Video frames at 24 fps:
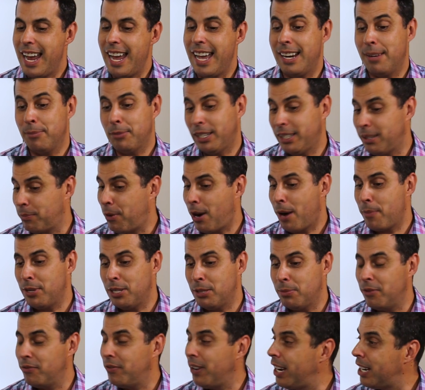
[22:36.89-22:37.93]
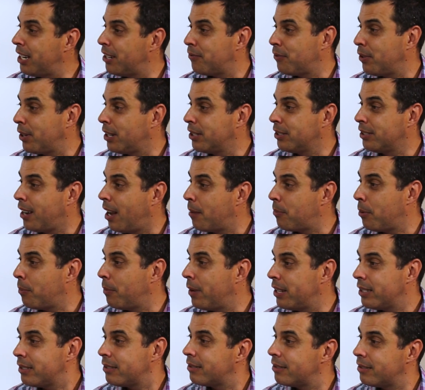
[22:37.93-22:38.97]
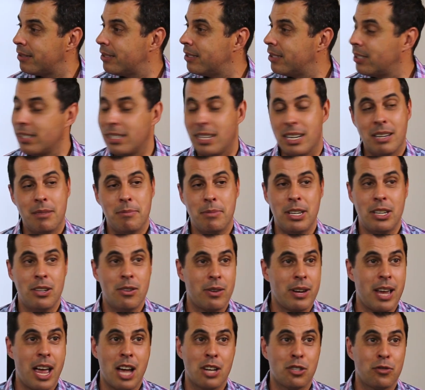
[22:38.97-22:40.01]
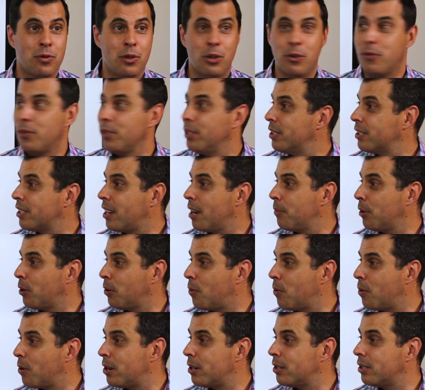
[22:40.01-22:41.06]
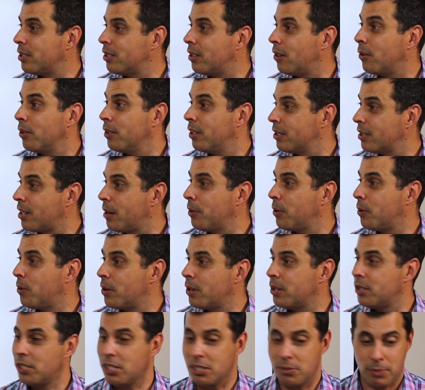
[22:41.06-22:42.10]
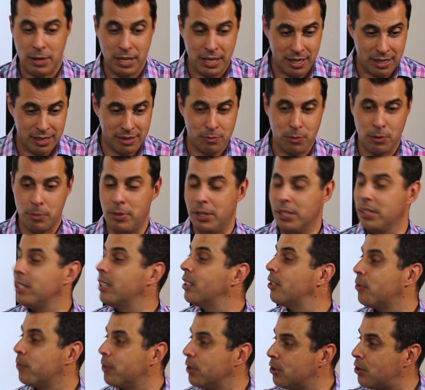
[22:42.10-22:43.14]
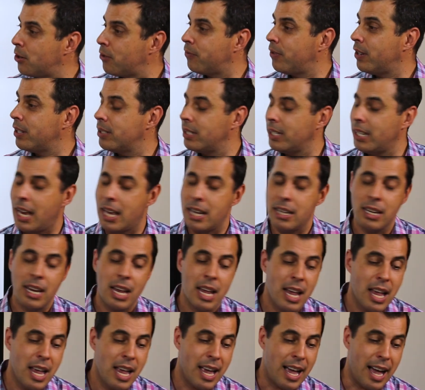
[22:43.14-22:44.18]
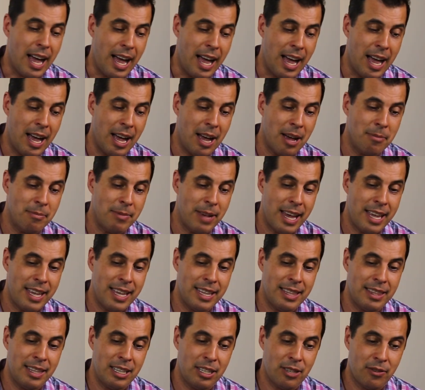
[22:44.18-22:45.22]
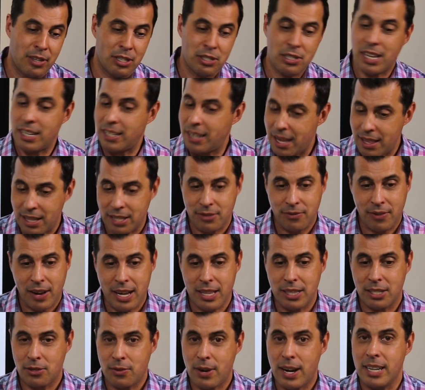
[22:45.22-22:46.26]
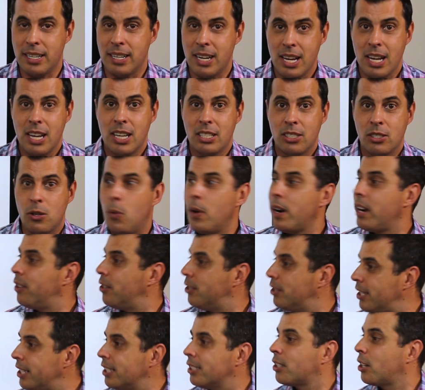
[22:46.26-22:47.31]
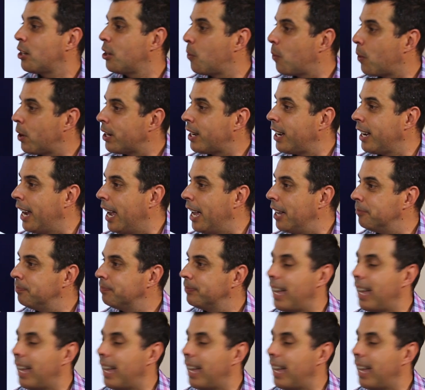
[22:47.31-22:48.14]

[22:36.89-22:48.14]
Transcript: And I'm like, the property's been vacant for a couple months. There's going to be no cash flow for this coming quarter, just because we're building on the reserve funds again. And the individual's like, yeah, that's fine. That's great. So what other deals are you working at?